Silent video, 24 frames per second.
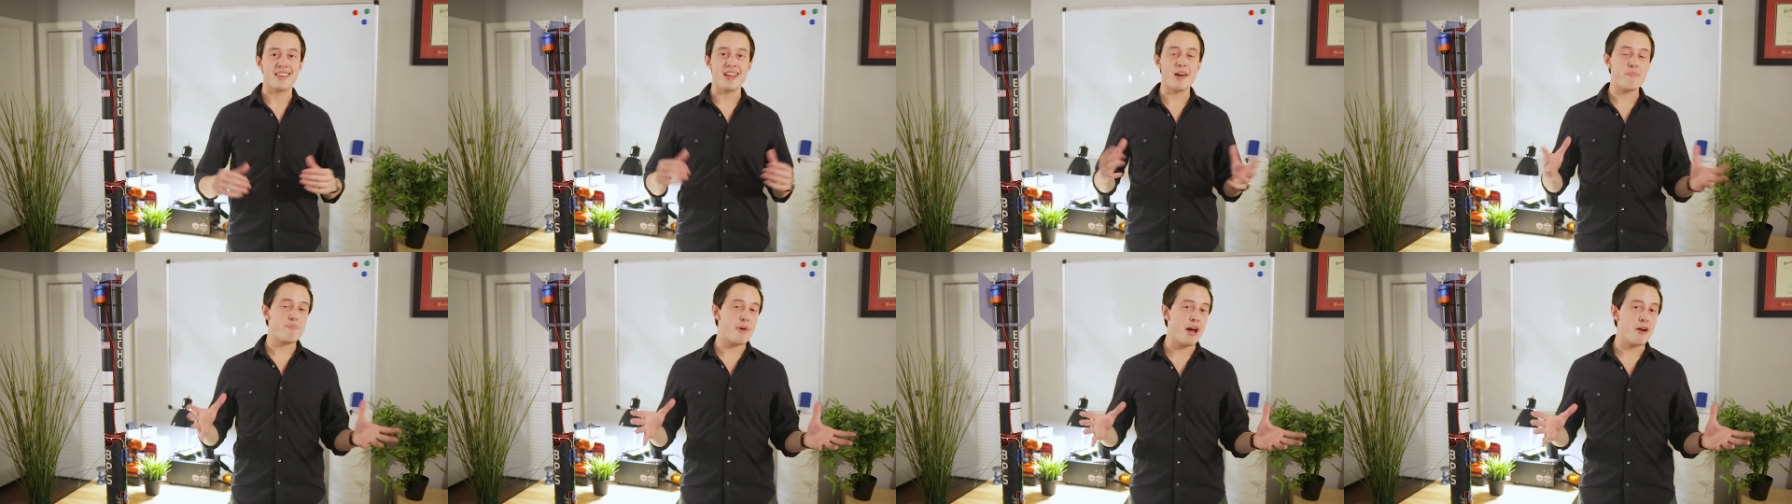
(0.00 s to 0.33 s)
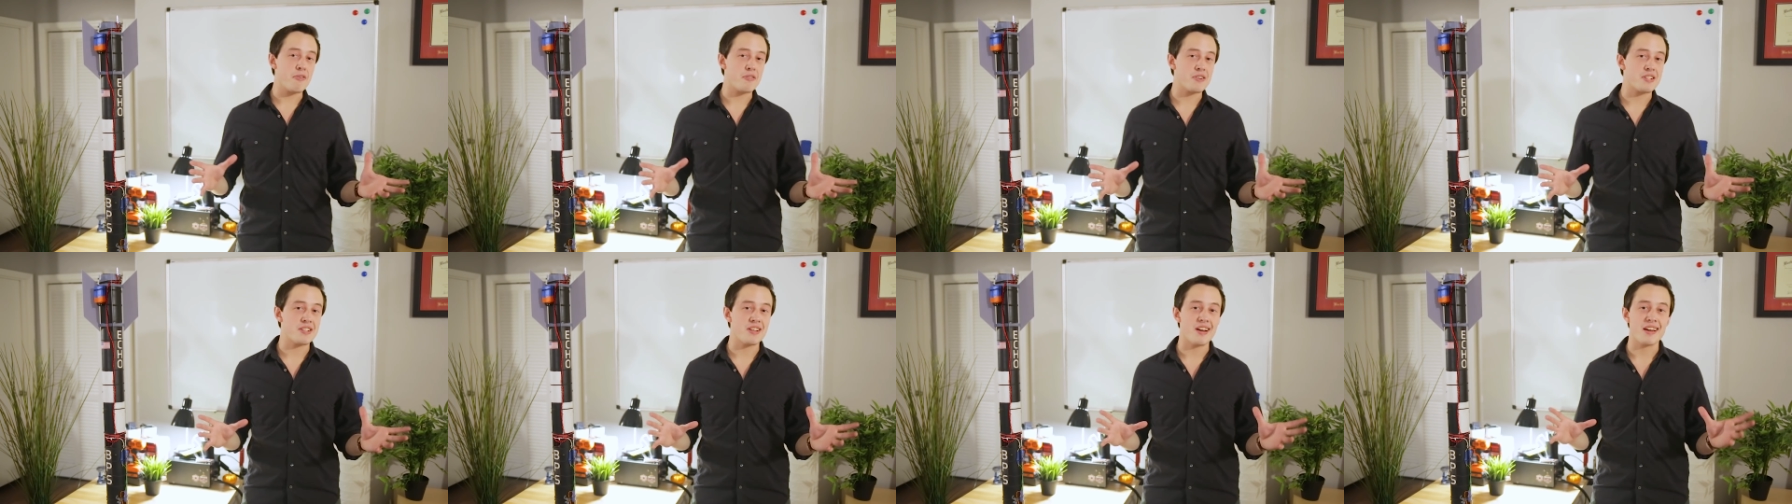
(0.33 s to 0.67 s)
That
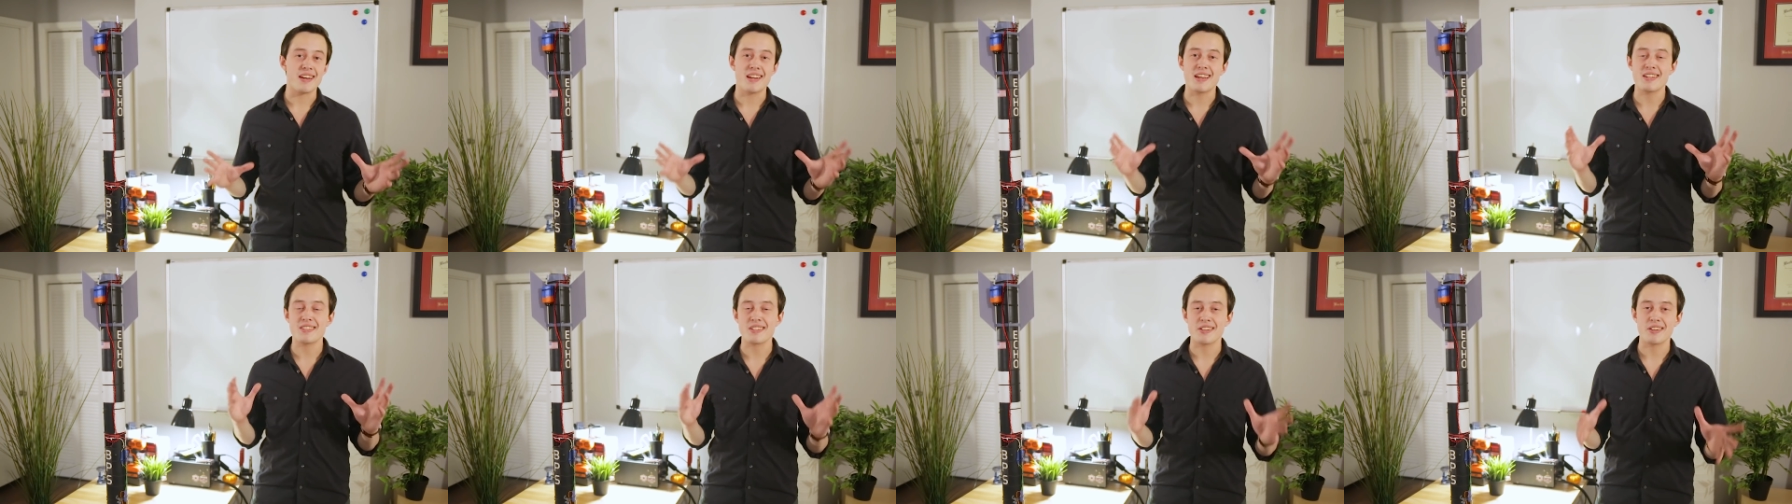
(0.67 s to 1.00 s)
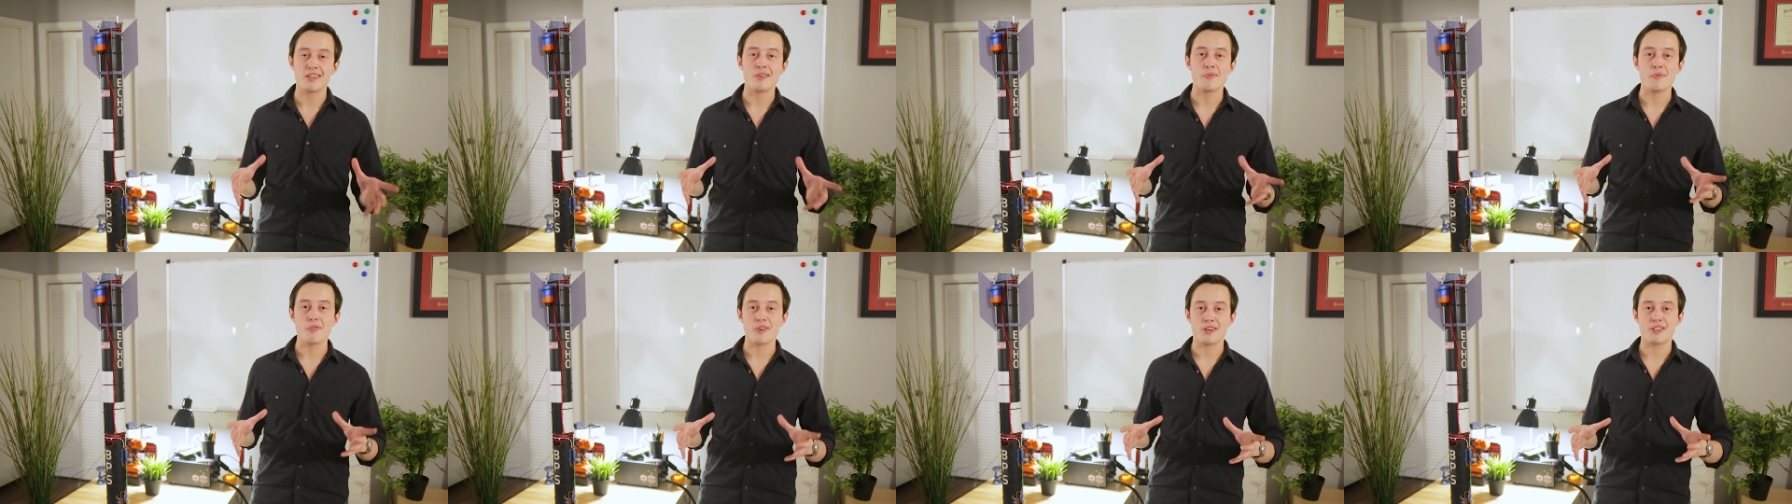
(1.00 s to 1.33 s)
power slide isn't
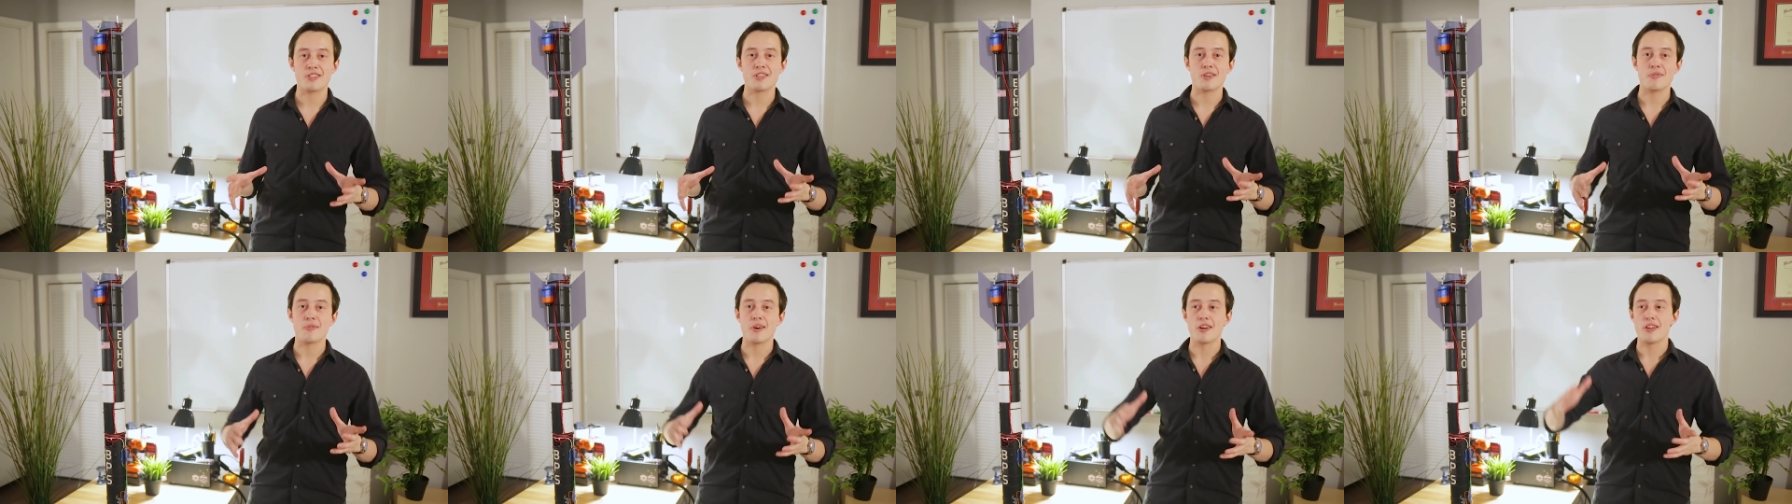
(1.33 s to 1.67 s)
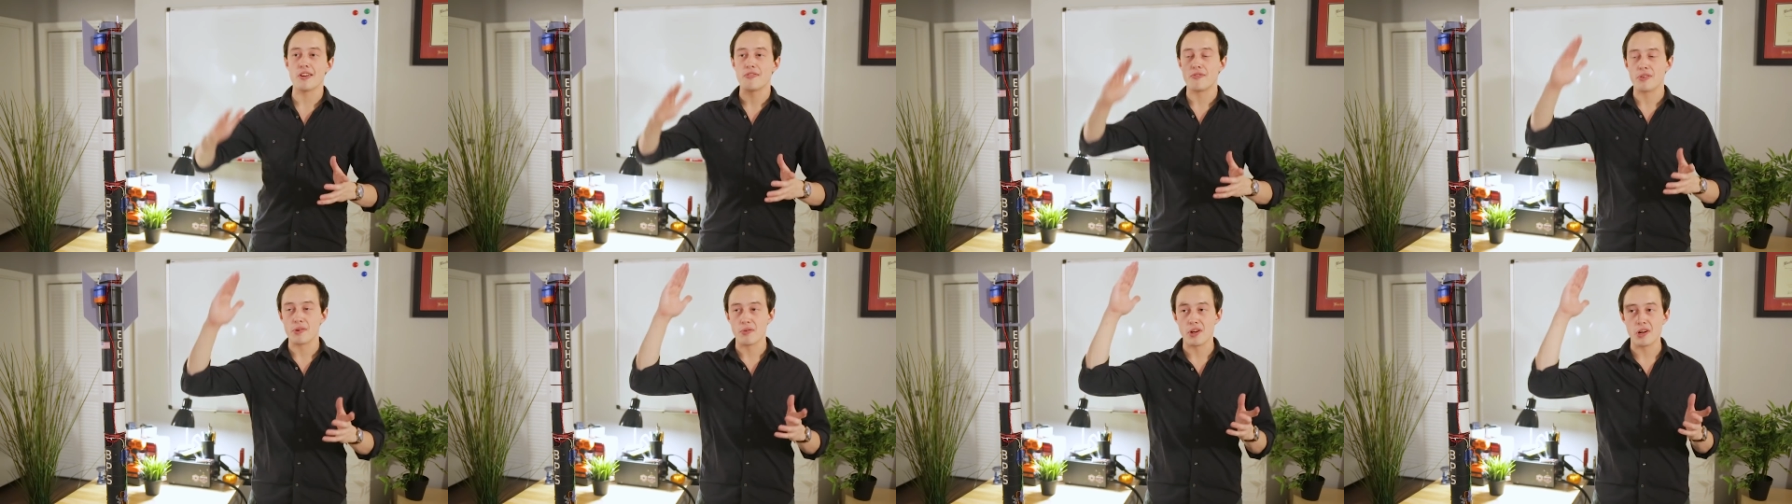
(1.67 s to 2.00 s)
going to work so well
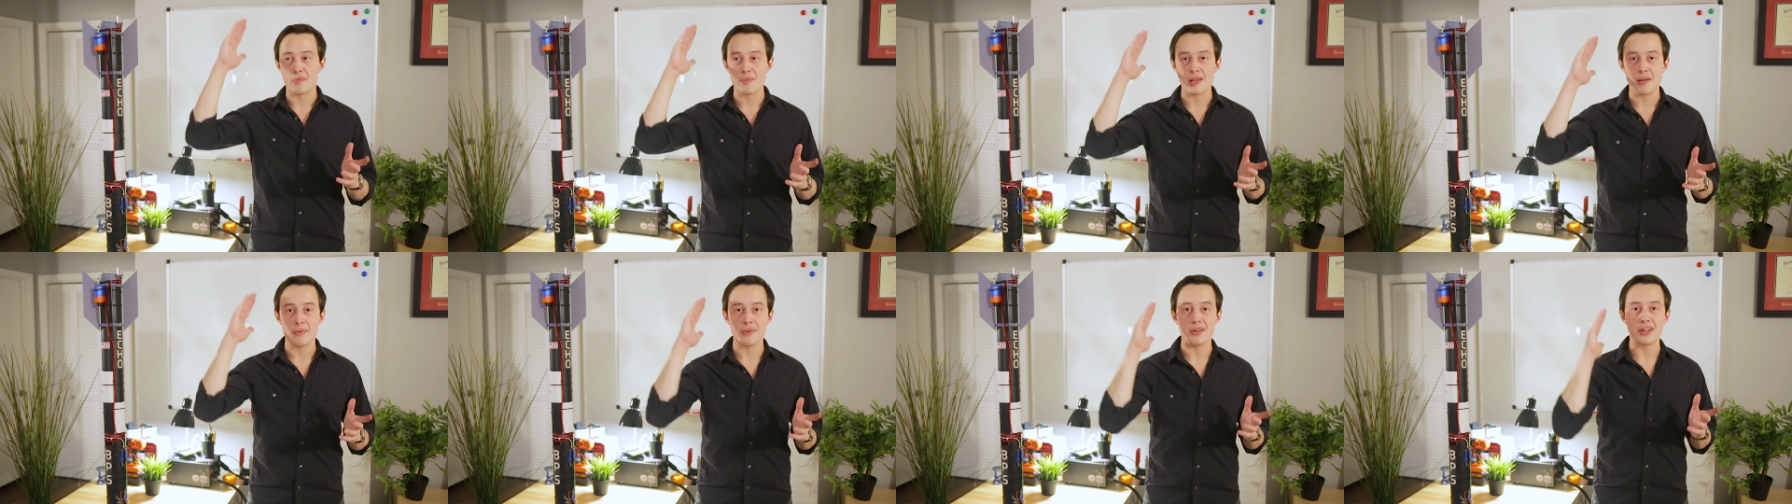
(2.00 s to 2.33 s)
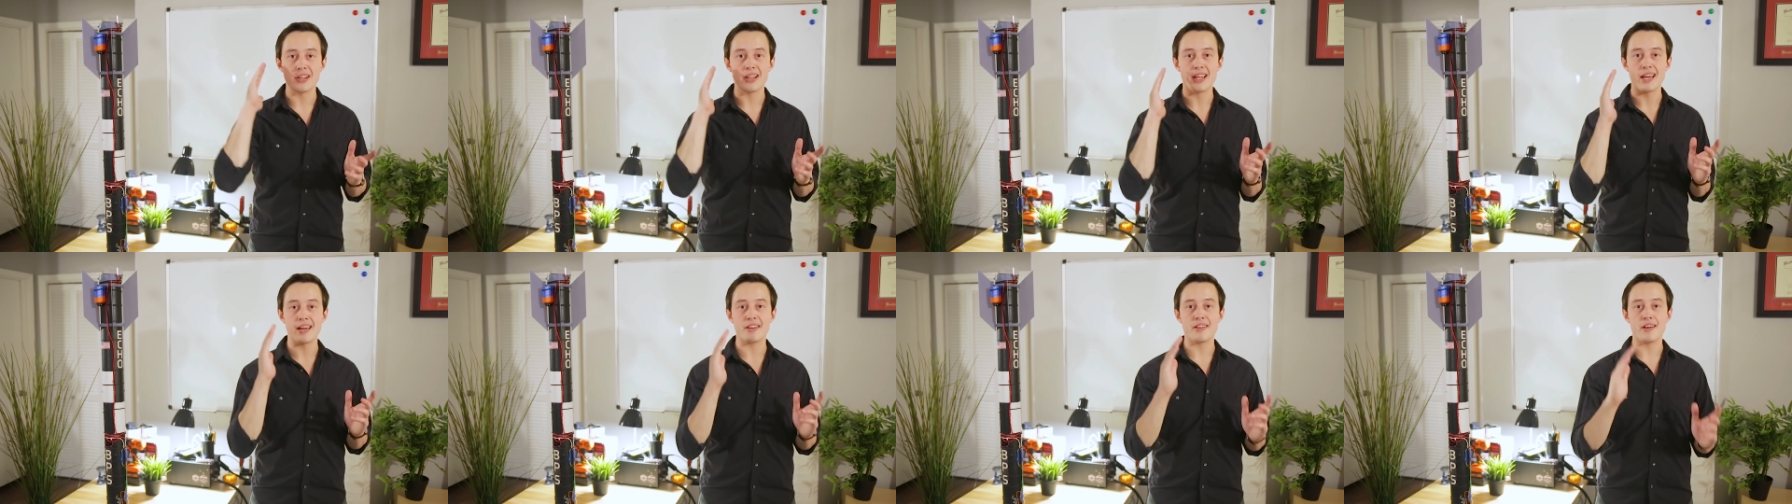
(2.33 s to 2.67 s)
if we want to be able to
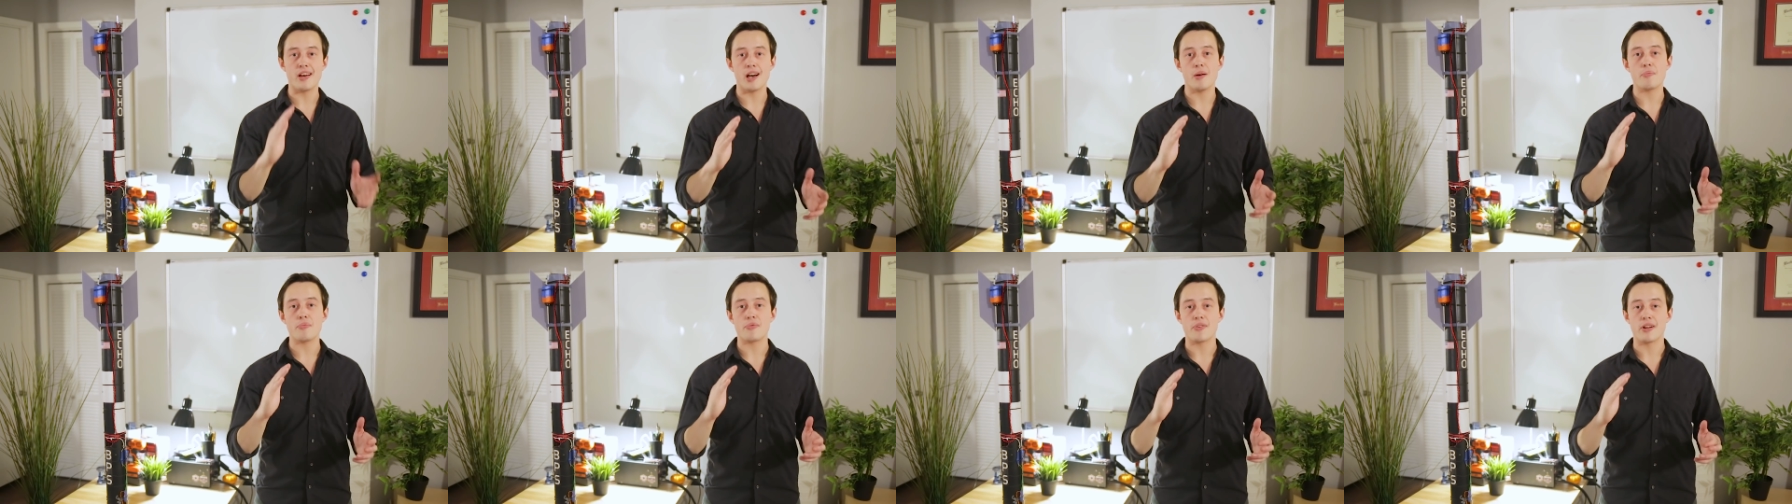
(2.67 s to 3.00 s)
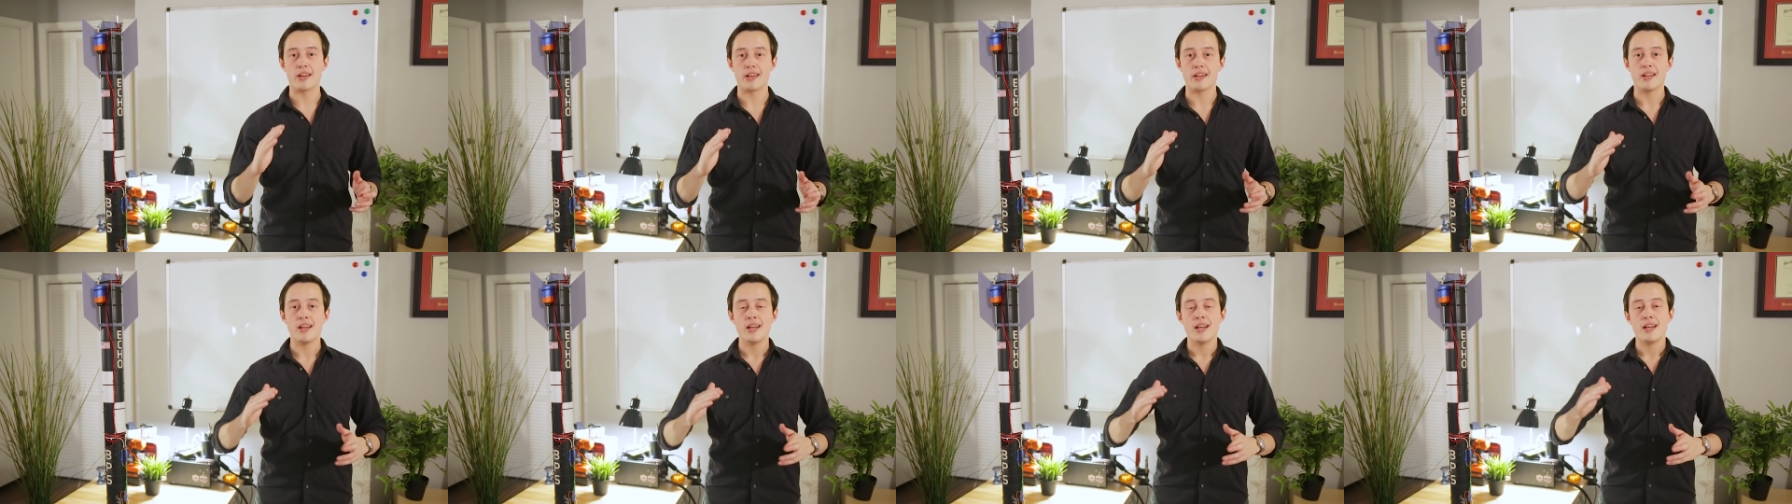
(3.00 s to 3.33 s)
land
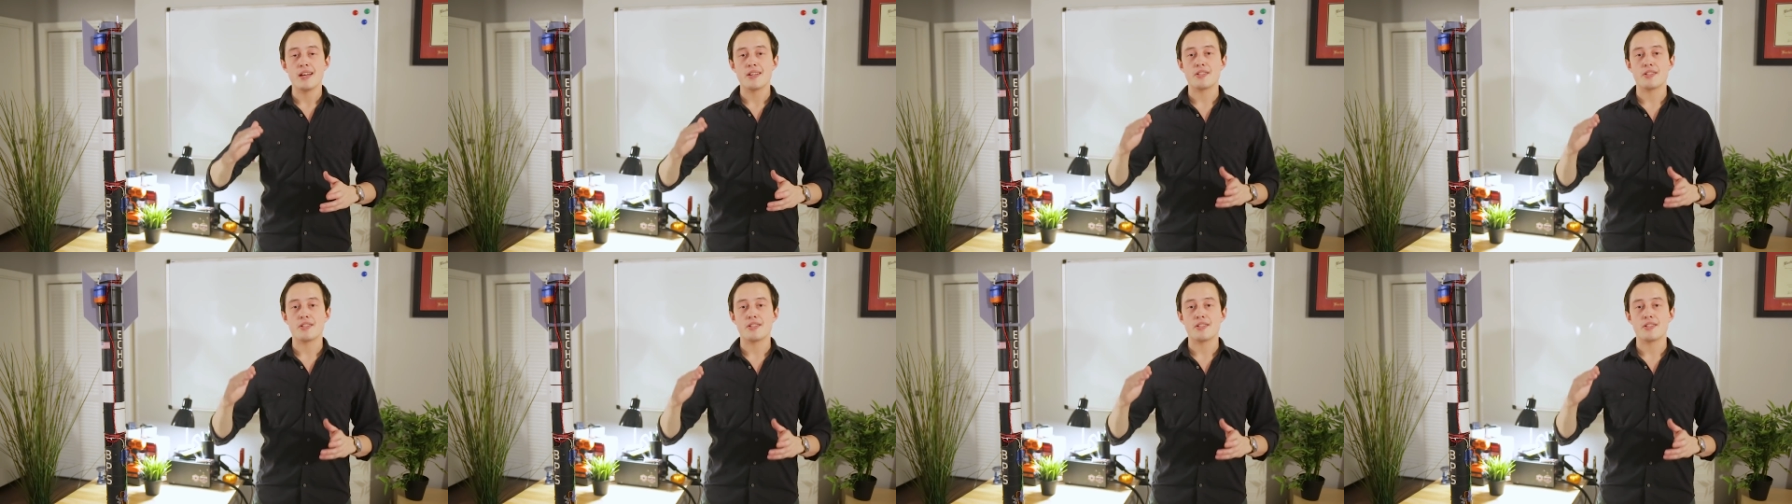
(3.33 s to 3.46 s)
upright,